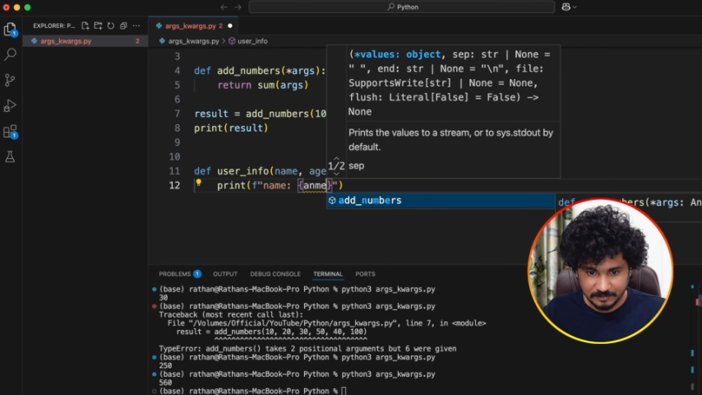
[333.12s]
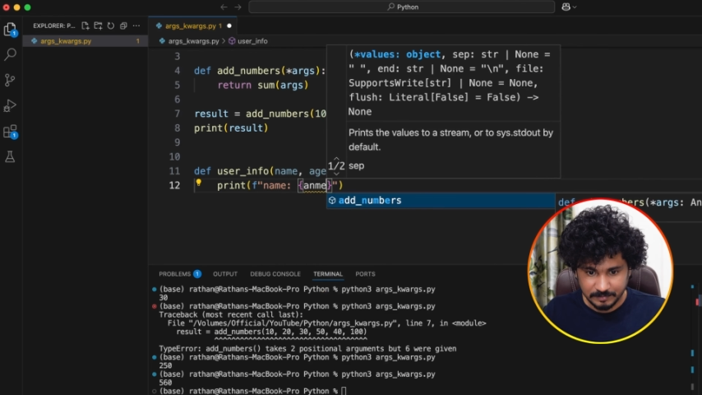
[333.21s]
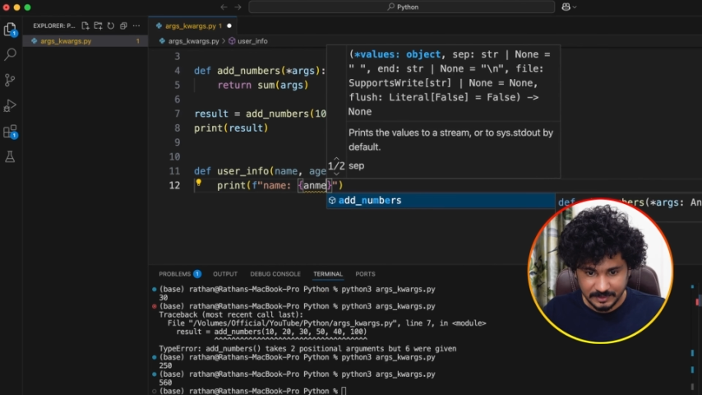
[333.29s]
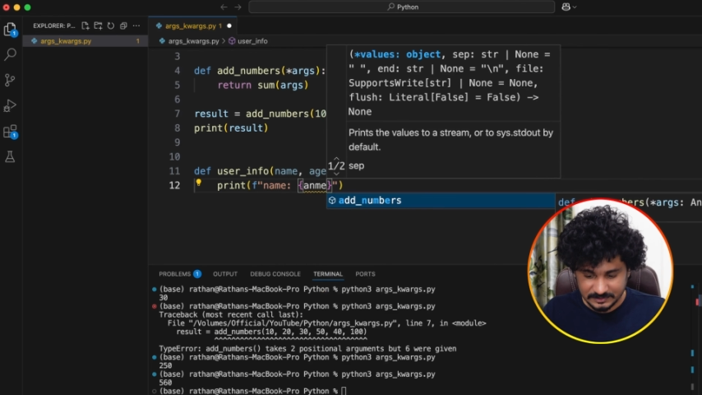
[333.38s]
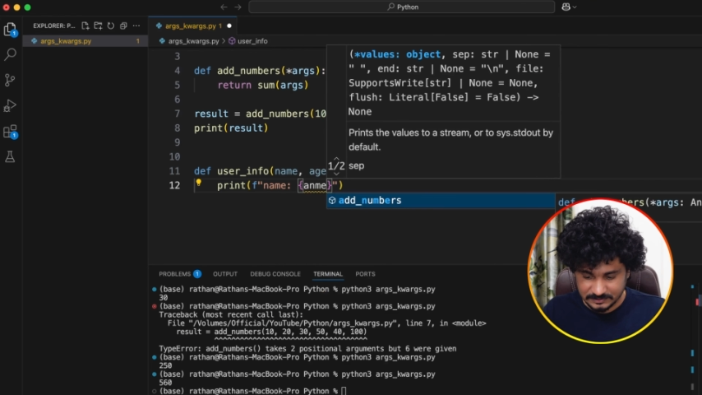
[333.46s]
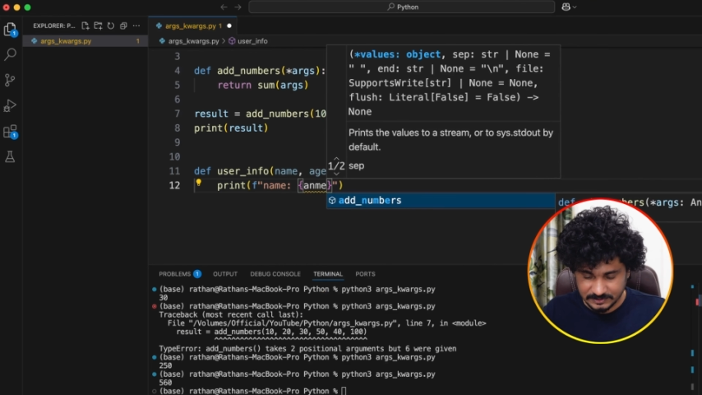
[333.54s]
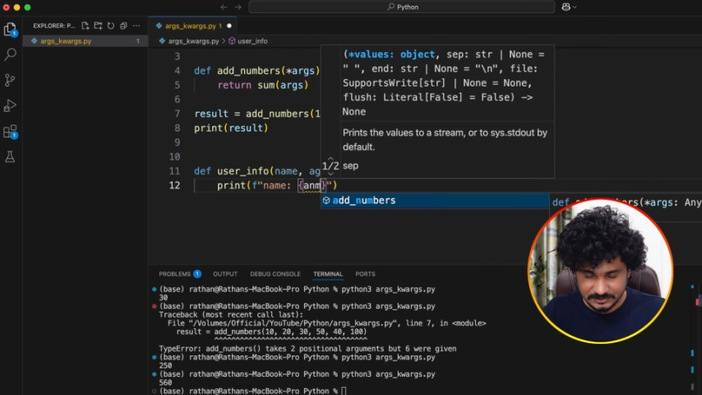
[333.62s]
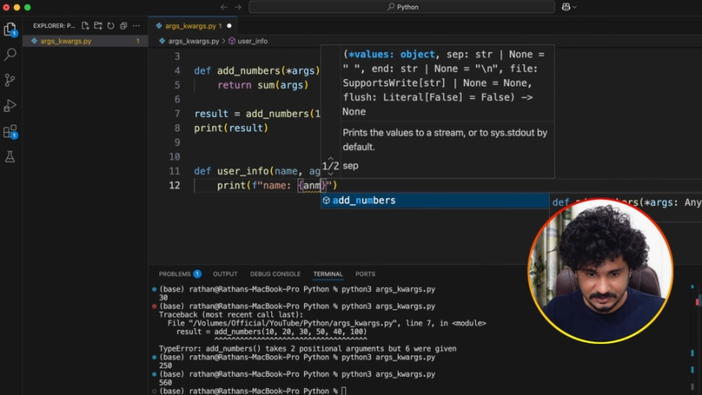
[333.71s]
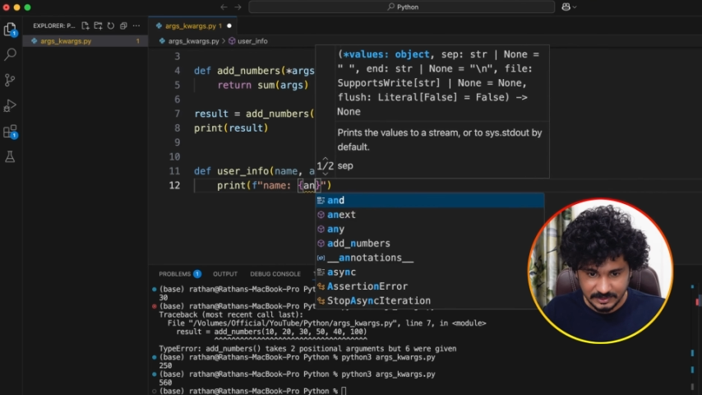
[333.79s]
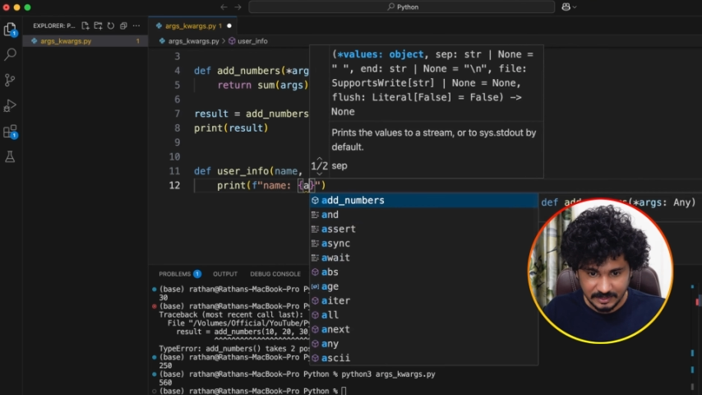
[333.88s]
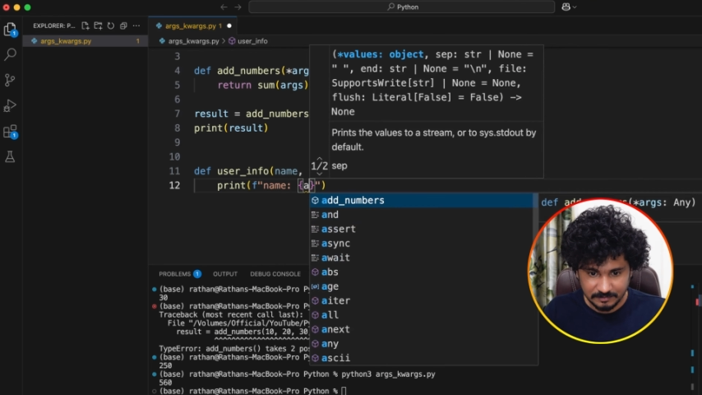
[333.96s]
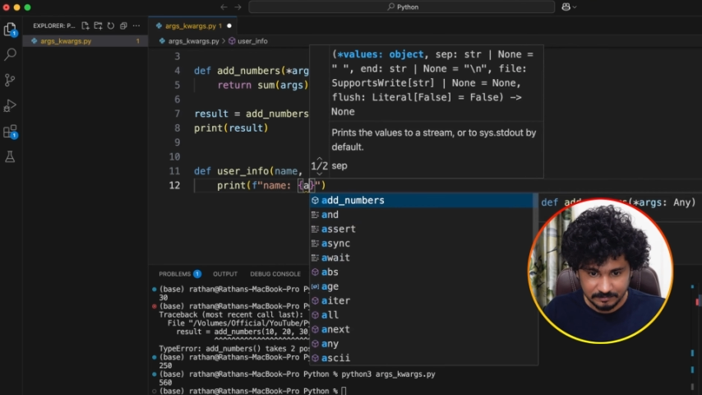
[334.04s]
pass this
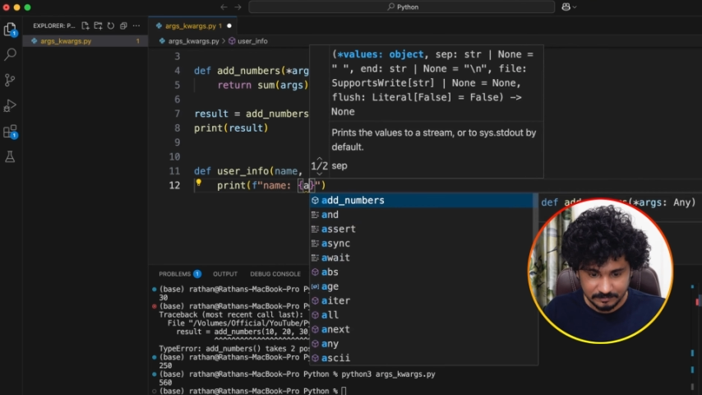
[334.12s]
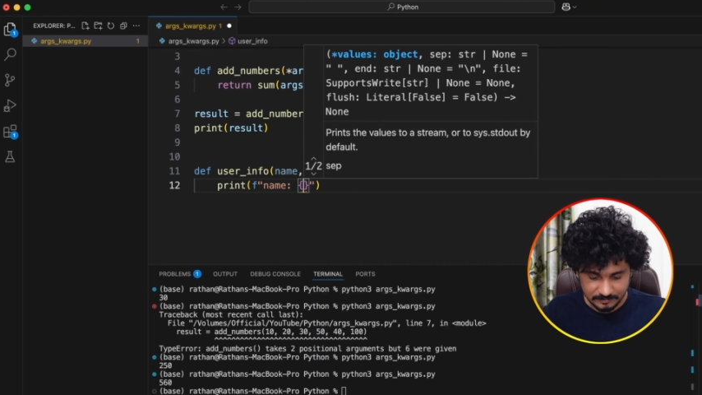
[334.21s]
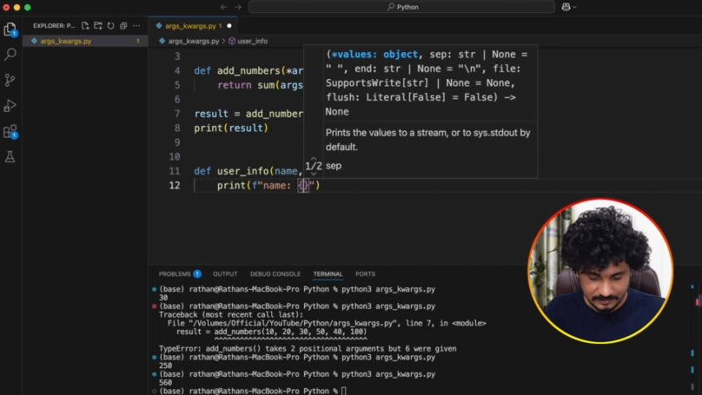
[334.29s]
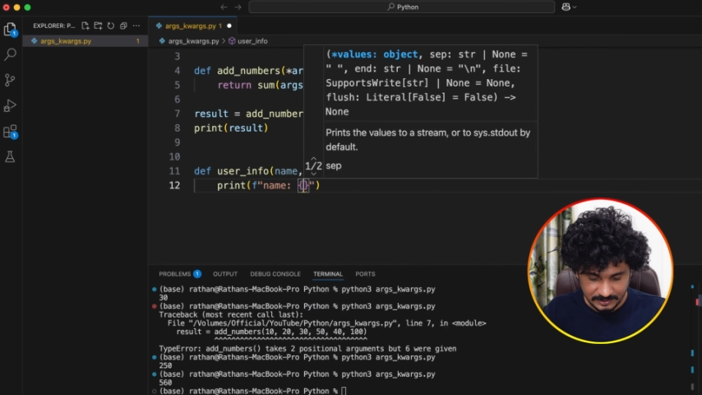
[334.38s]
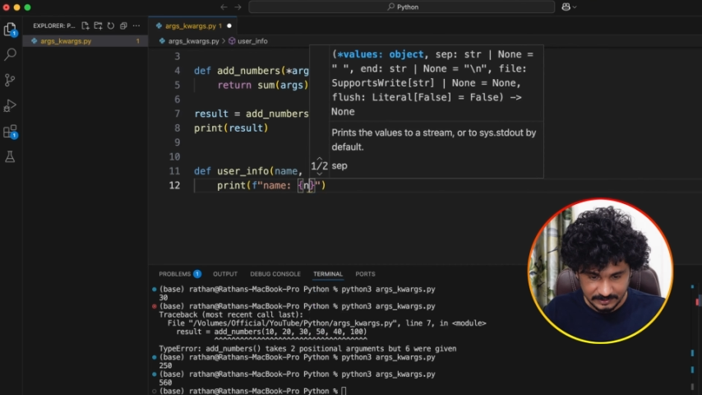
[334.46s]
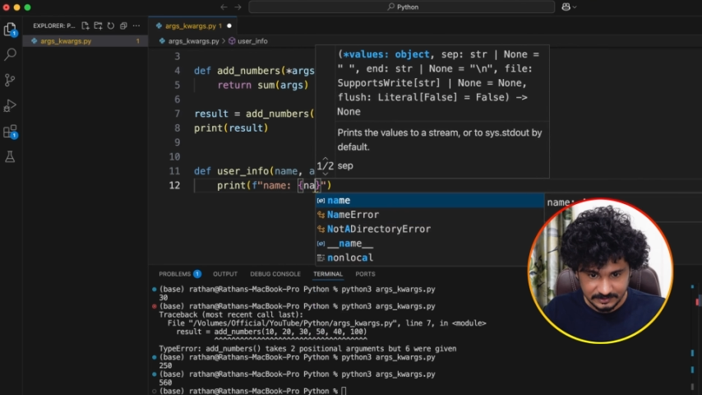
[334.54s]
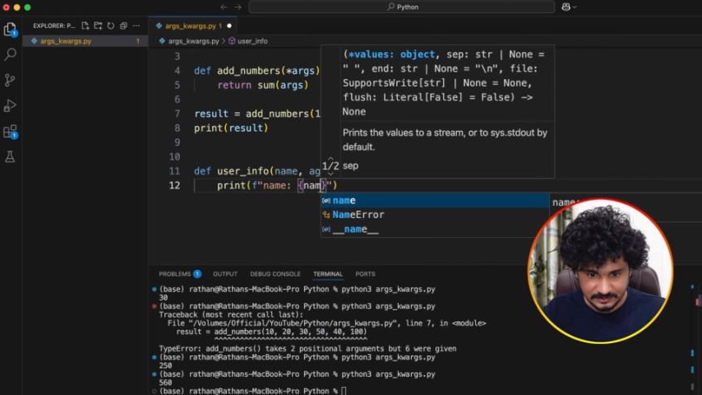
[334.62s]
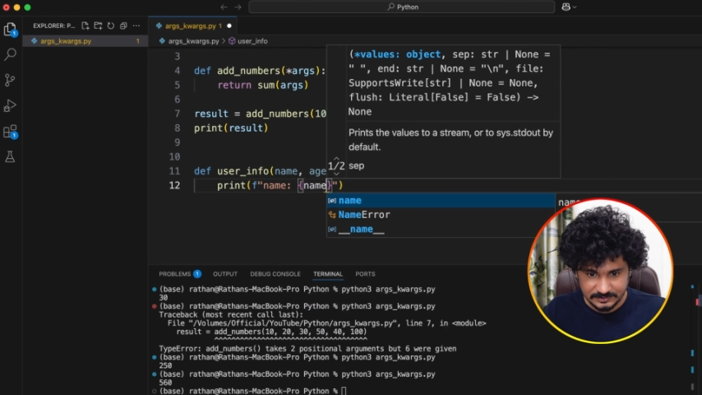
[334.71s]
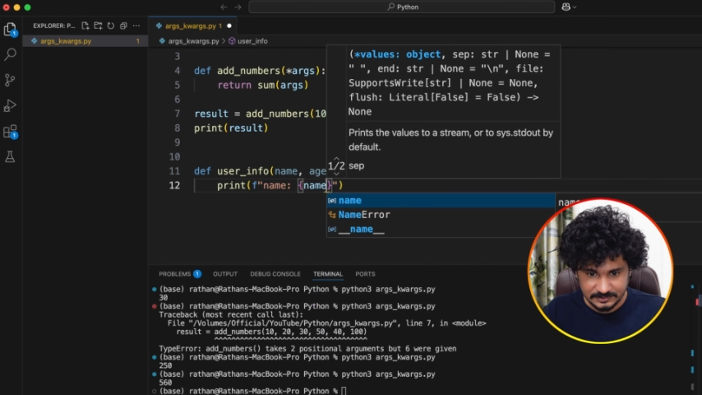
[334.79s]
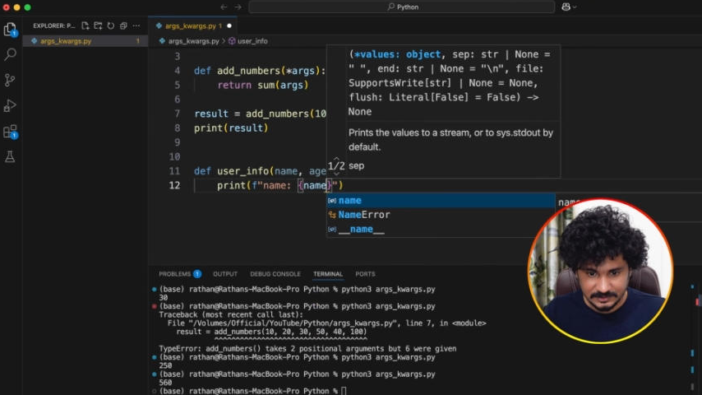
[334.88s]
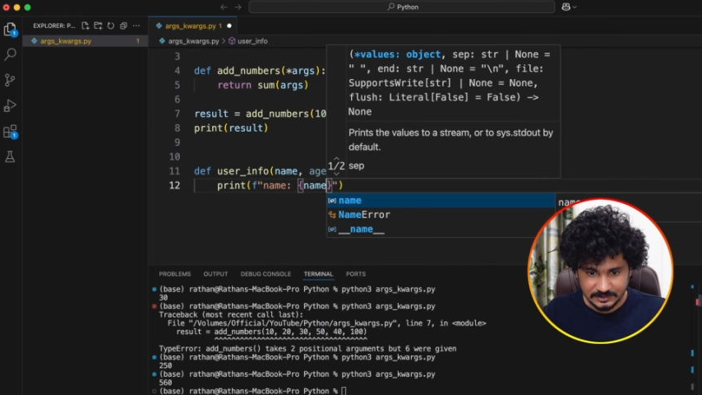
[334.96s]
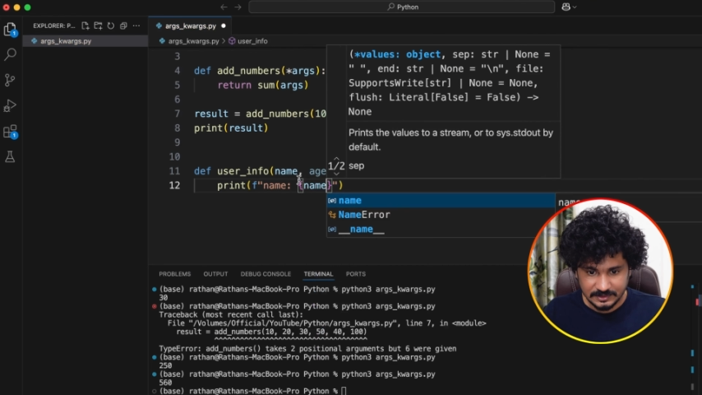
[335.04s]
name like this,